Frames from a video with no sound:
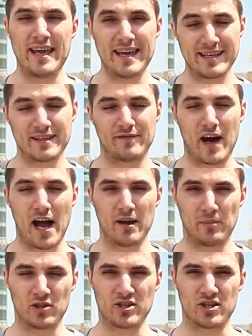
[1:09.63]
is a
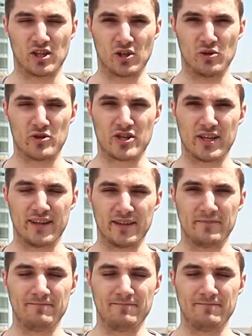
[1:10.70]
viable solution.